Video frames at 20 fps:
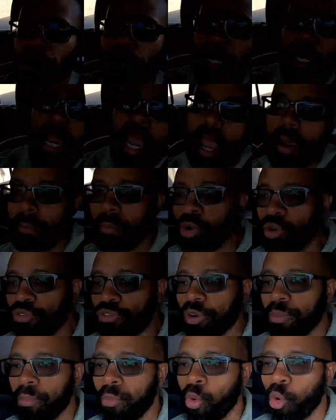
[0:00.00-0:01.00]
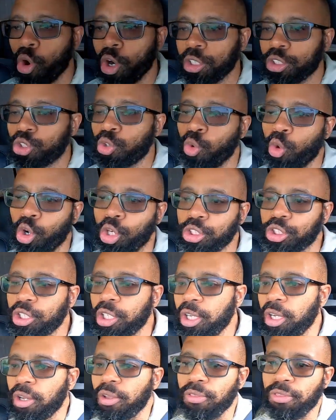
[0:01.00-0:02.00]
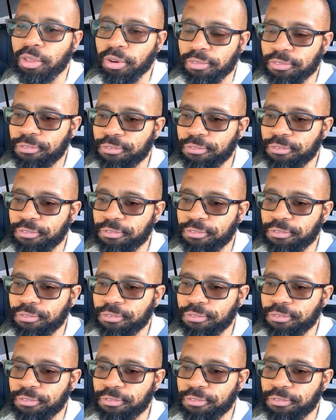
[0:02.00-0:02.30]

and move it more towards the